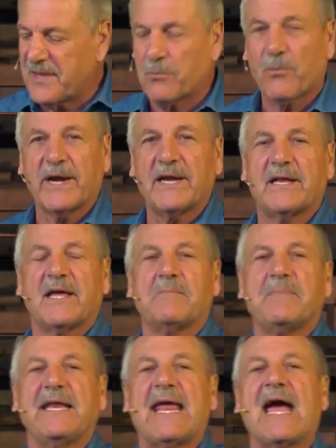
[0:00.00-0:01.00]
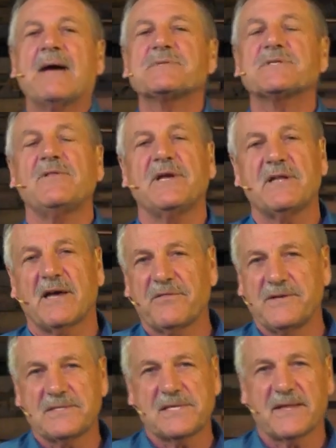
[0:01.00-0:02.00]
They'd read it, it'd mean absolutely
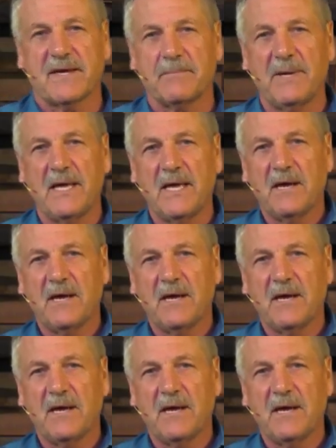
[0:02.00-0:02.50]
nothing to them,